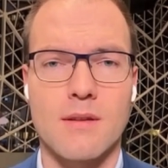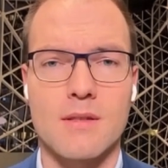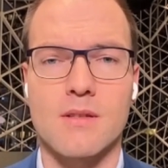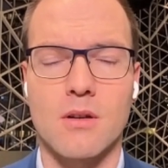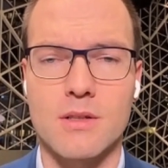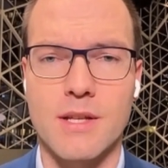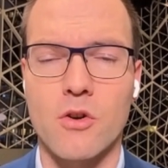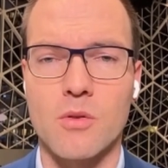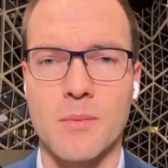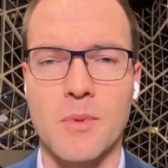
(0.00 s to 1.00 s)
This is all
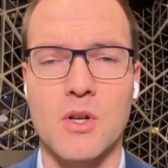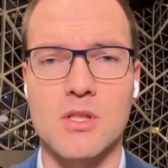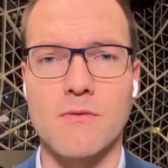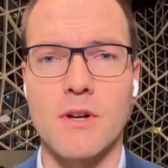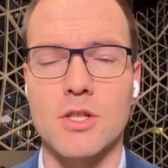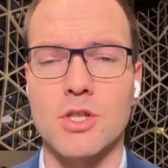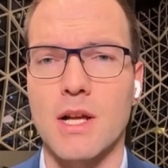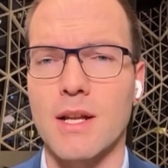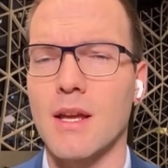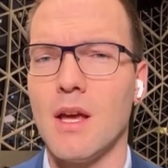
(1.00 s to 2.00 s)
terrible because of Russian
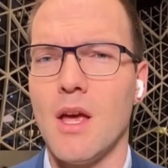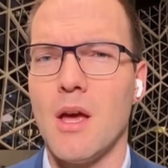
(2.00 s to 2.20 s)
shelling.